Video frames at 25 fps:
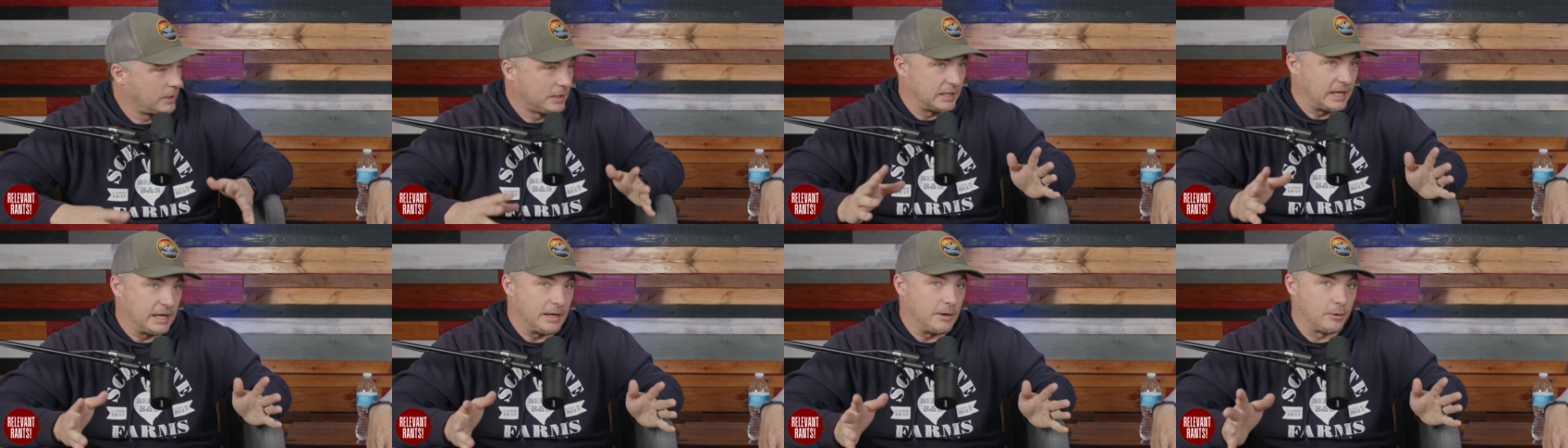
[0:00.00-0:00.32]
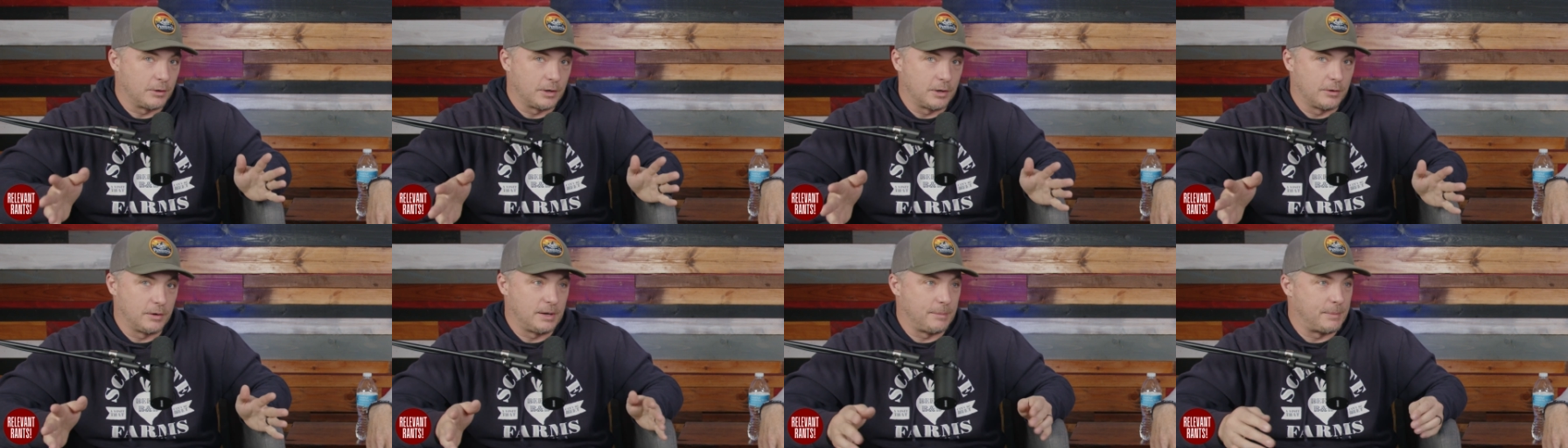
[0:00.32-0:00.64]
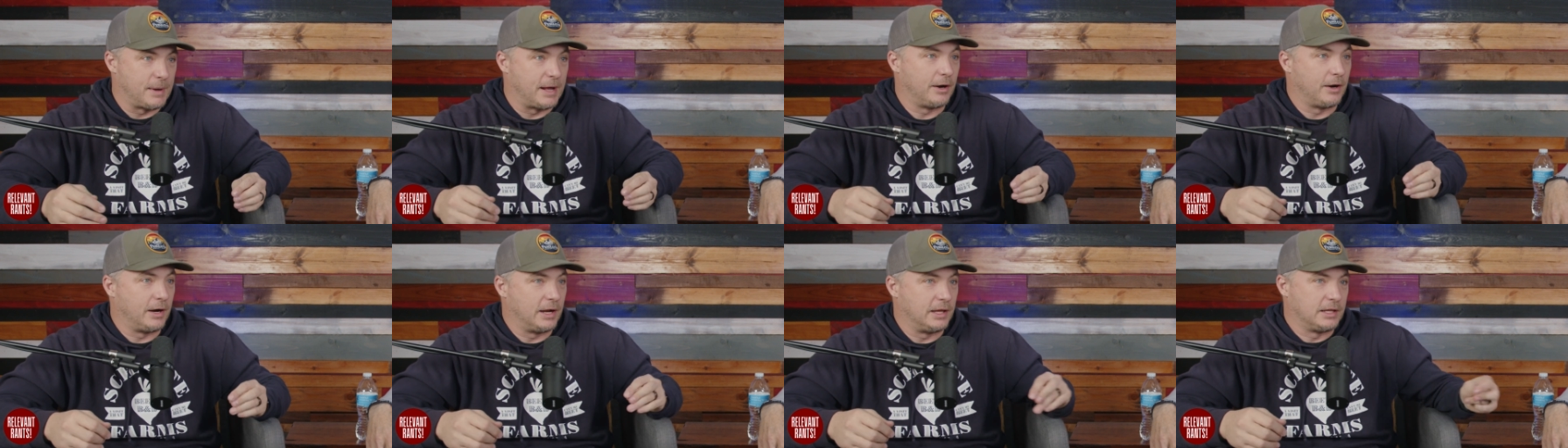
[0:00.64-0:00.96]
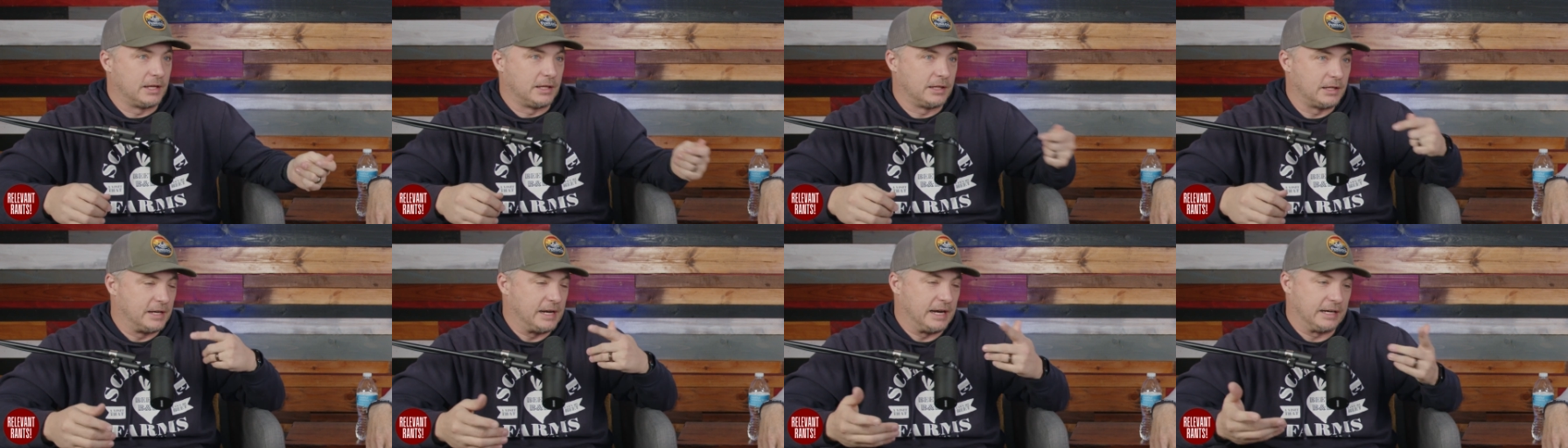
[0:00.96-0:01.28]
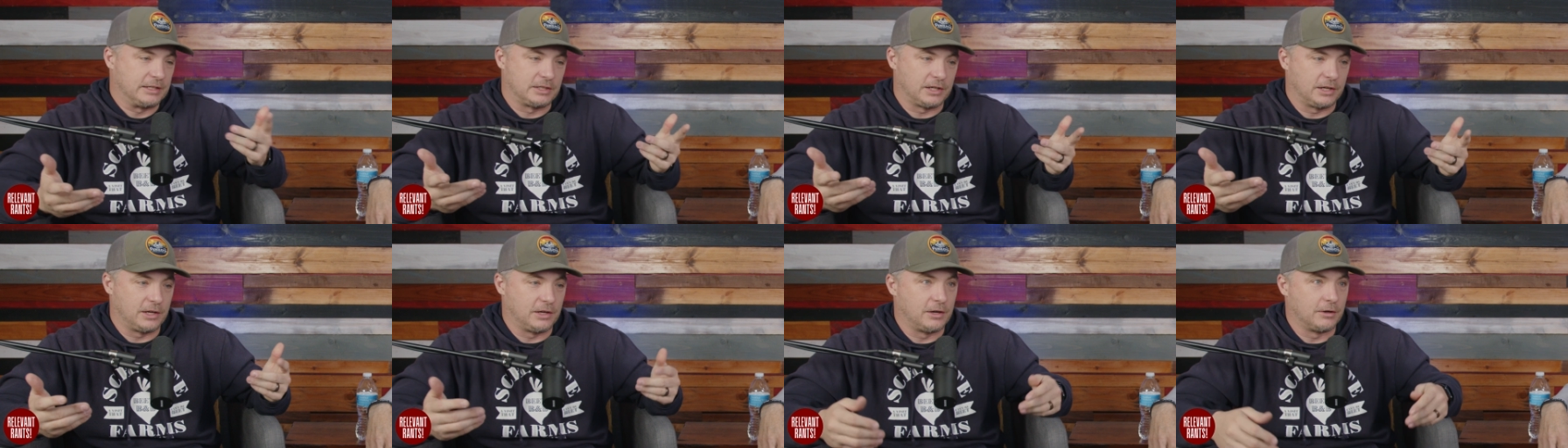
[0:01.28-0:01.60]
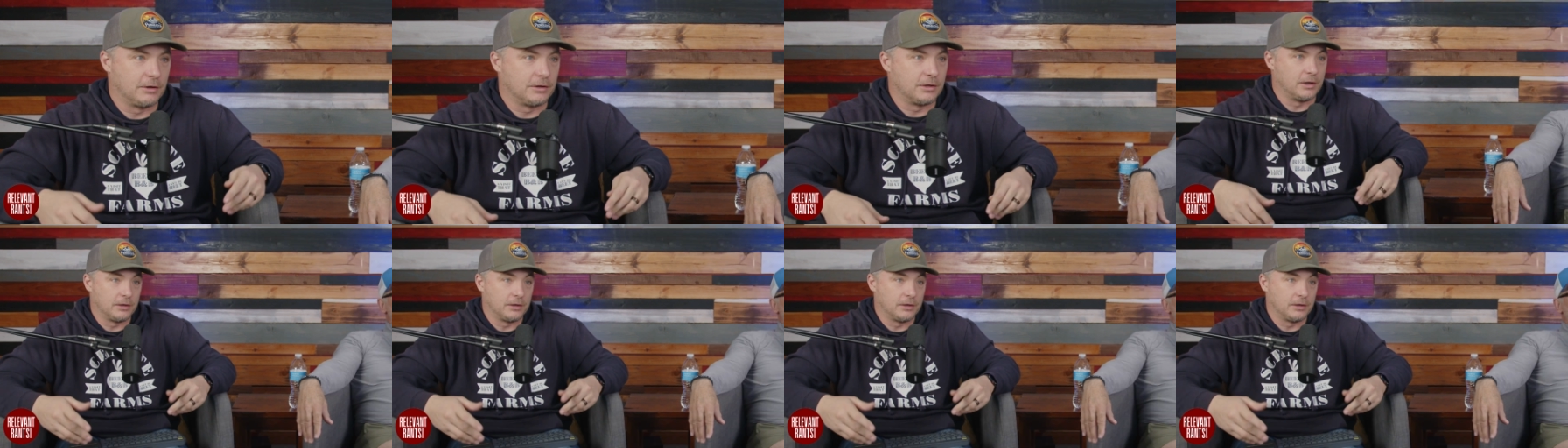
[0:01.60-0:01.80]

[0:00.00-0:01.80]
And they don't know any better. And then the next thing you know,